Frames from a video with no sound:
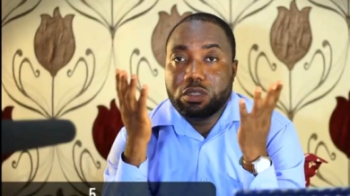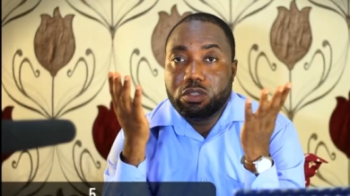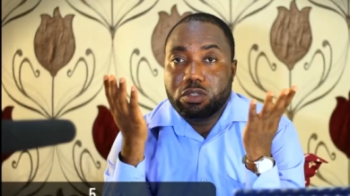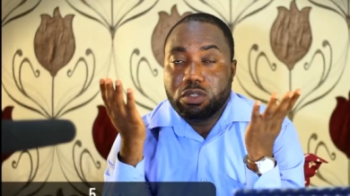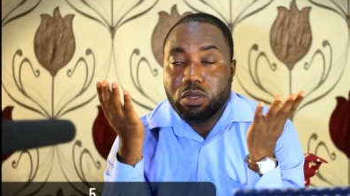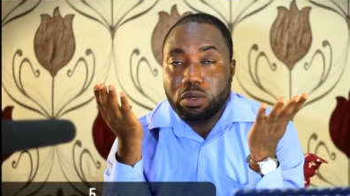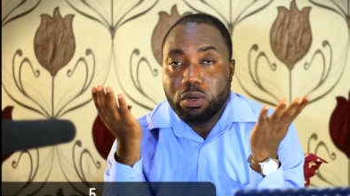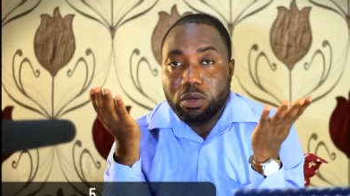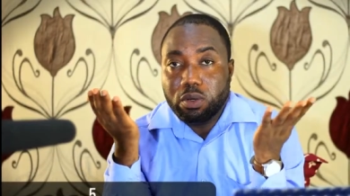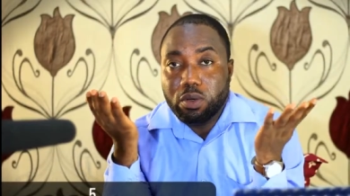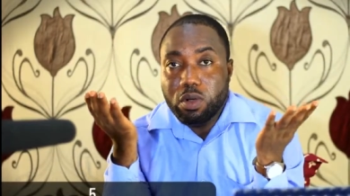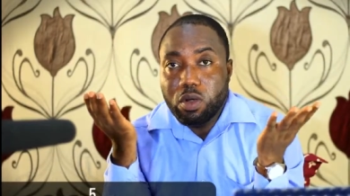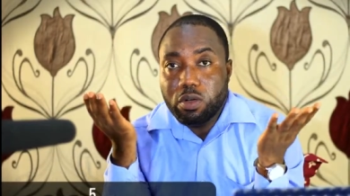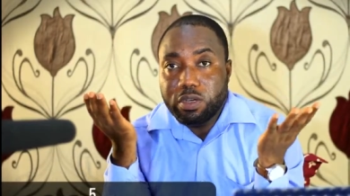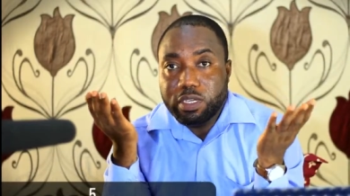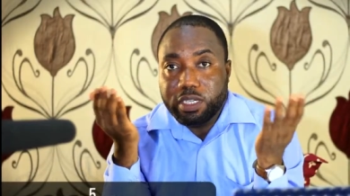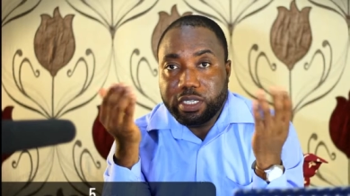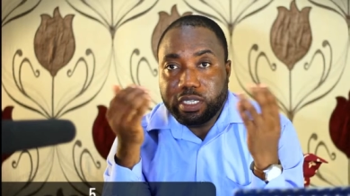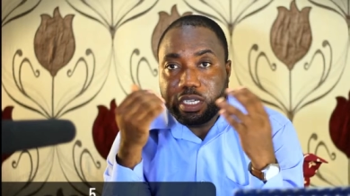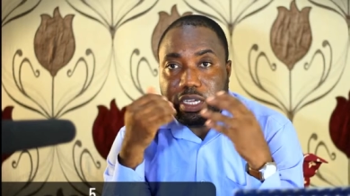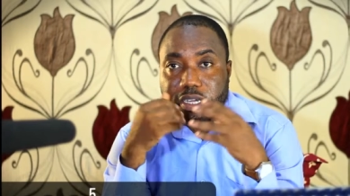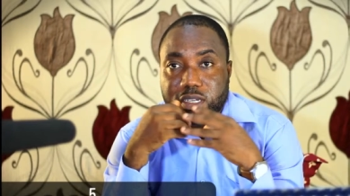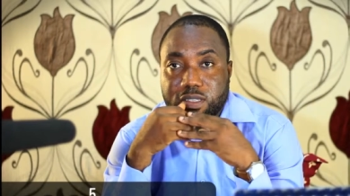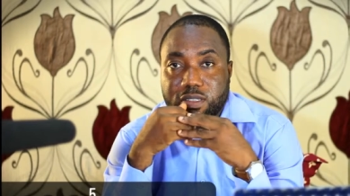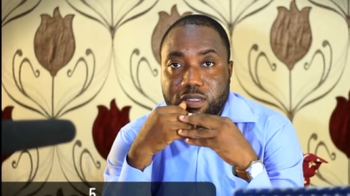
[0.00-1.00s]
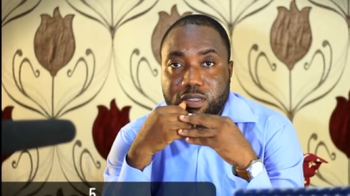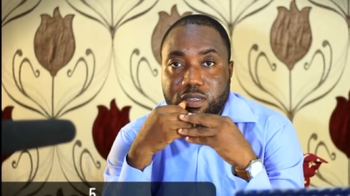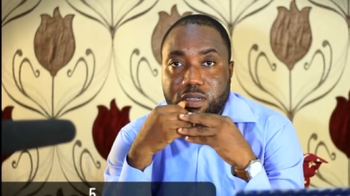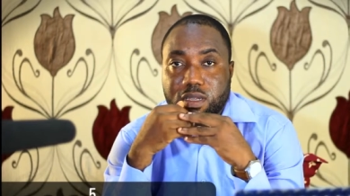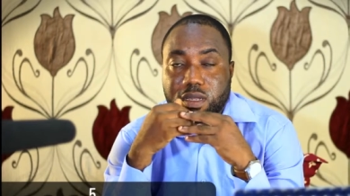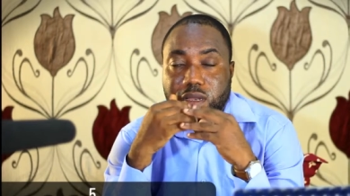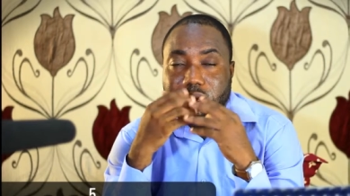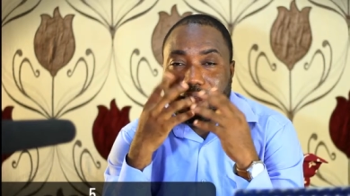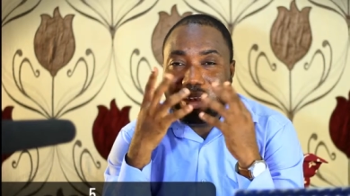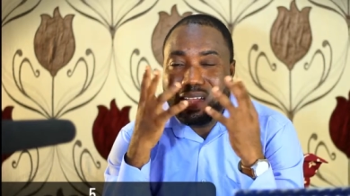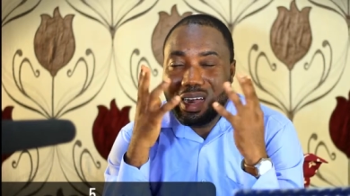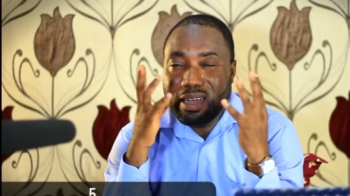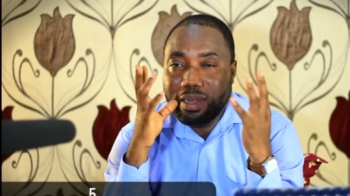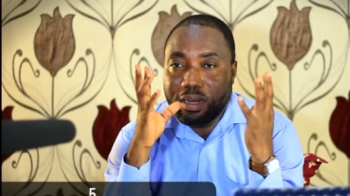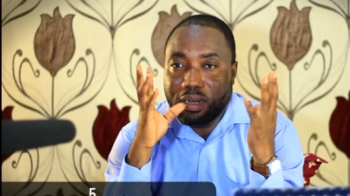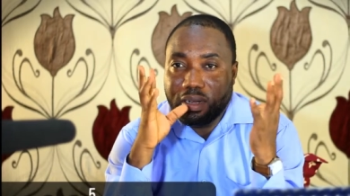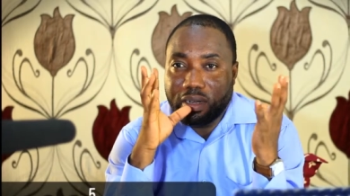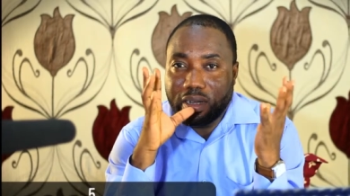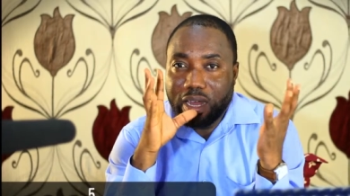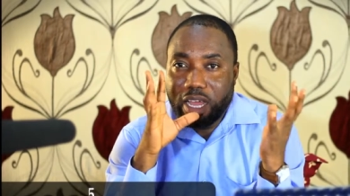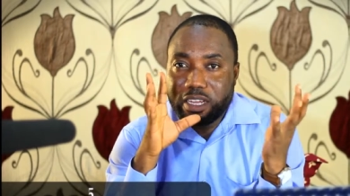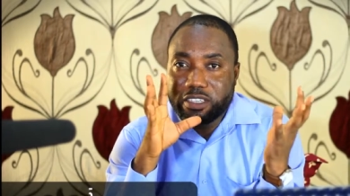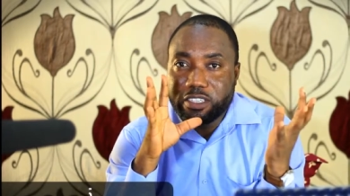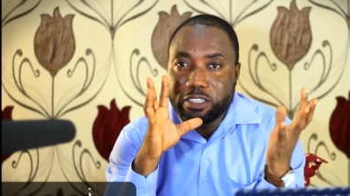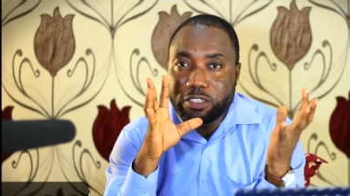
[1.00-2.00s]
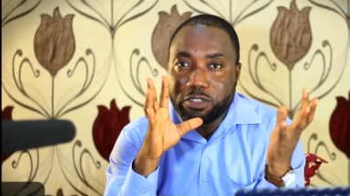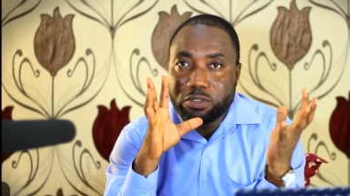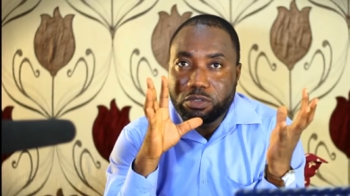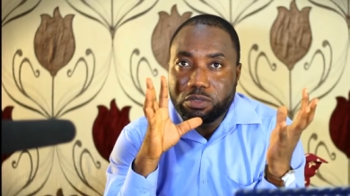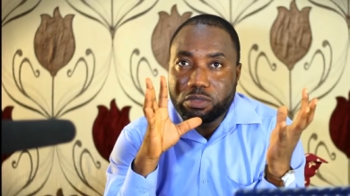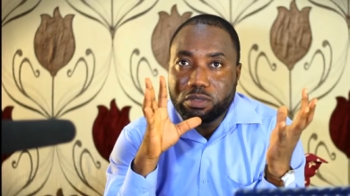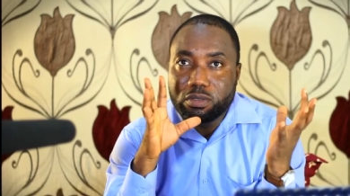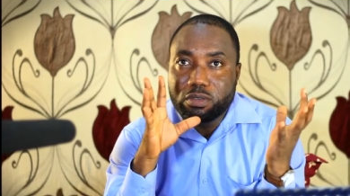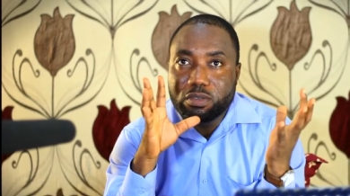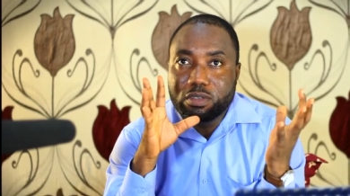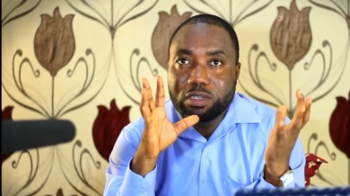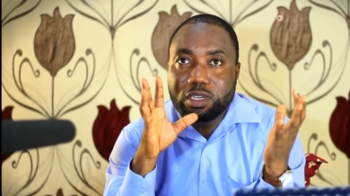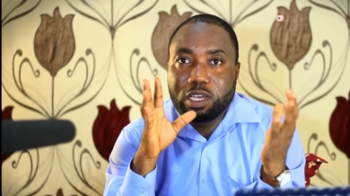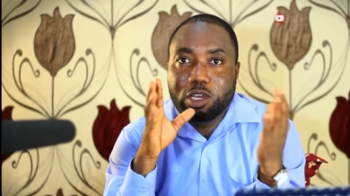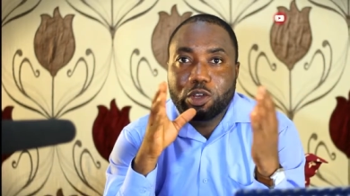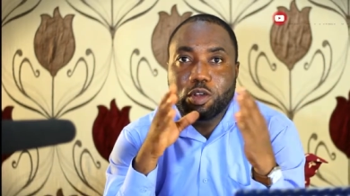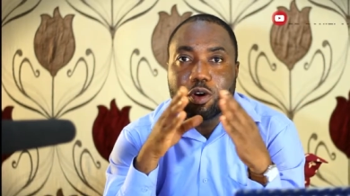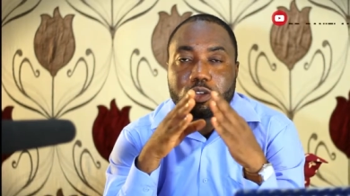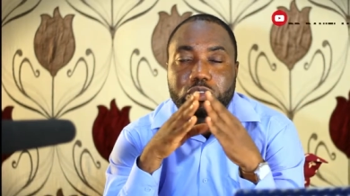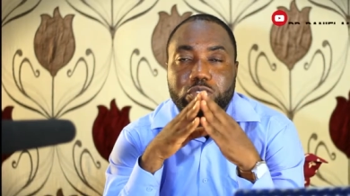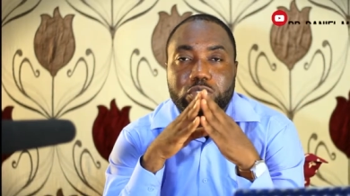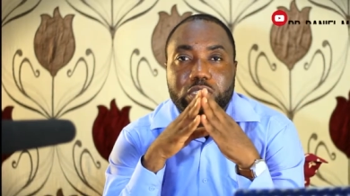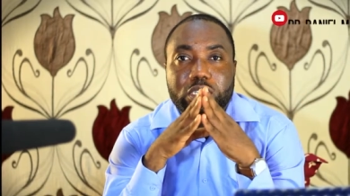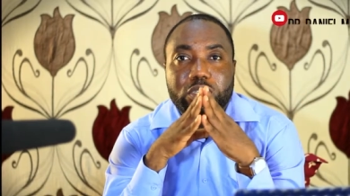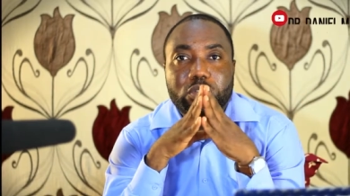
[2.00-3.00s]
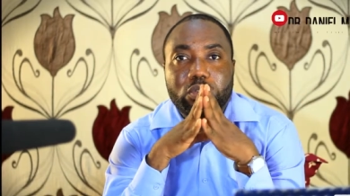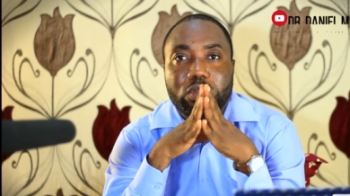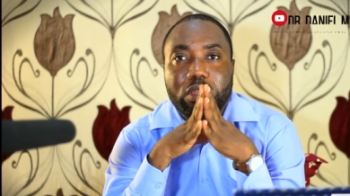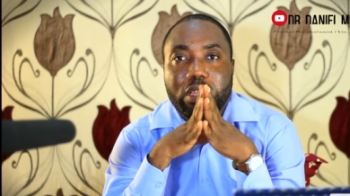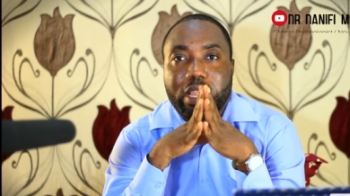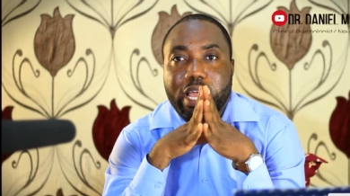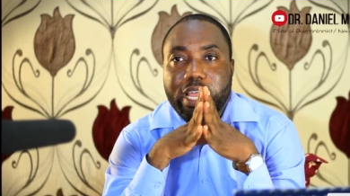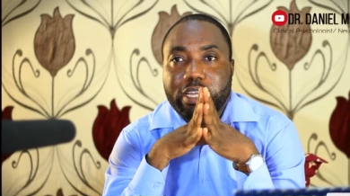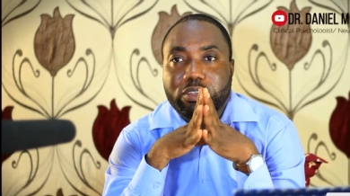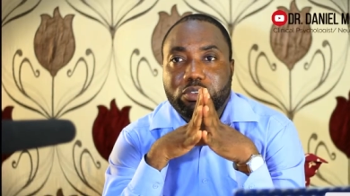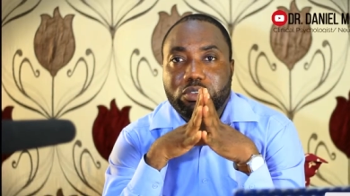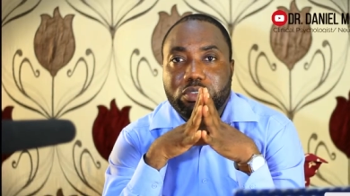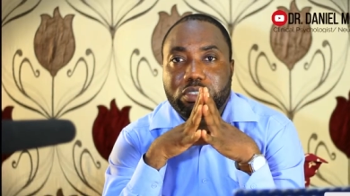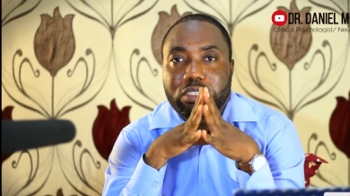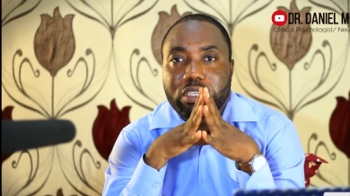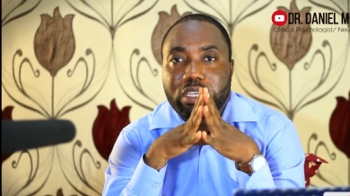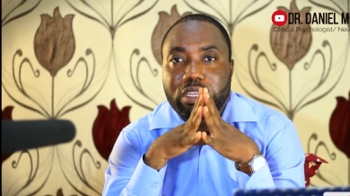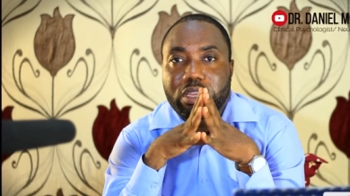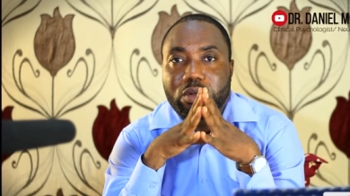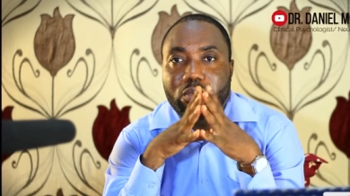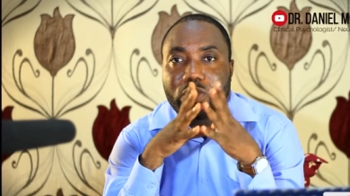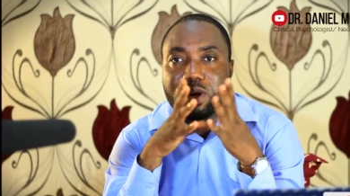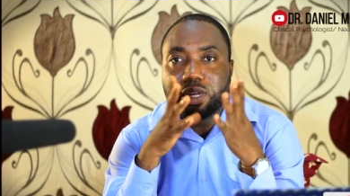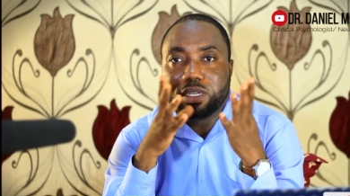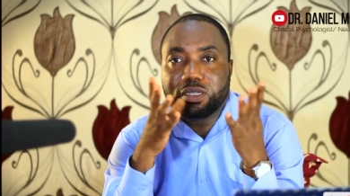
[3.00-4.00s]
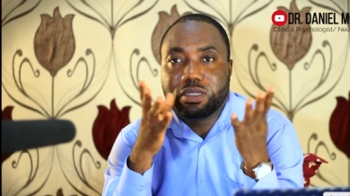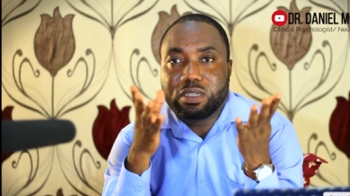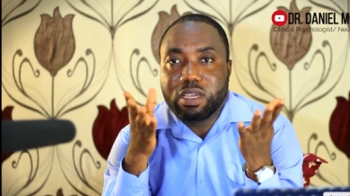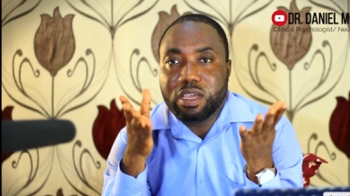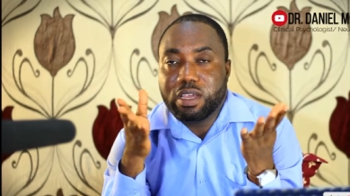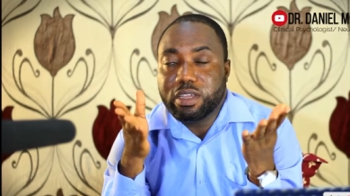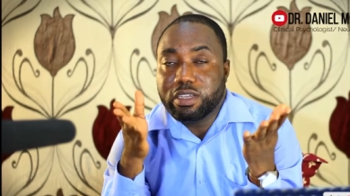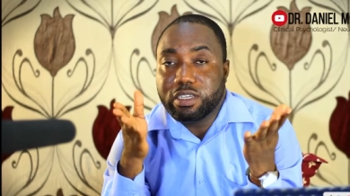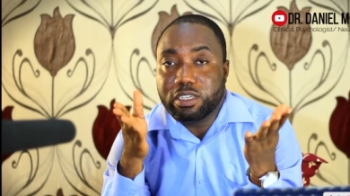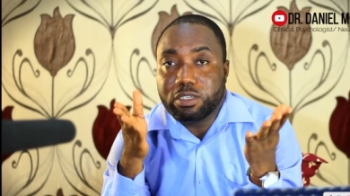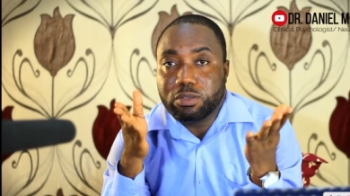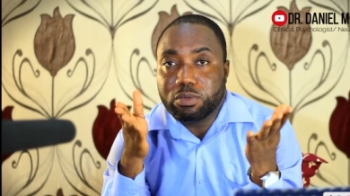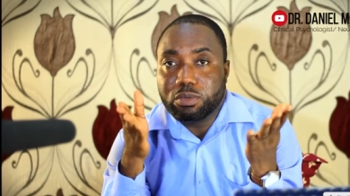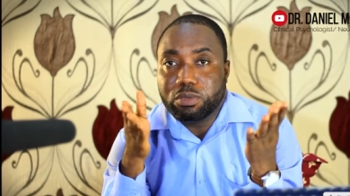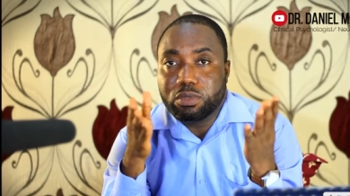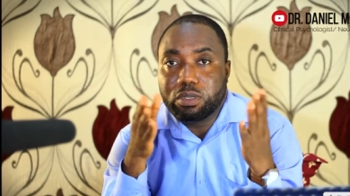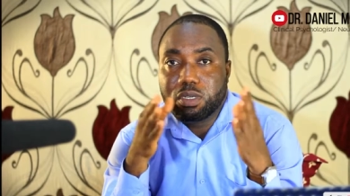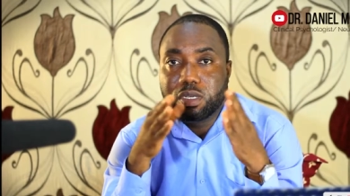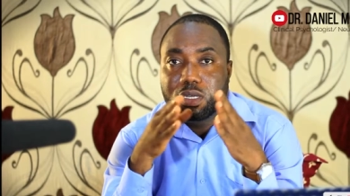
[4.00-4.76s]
So gold diggers lack gratitude and also they don't like to say the word thank you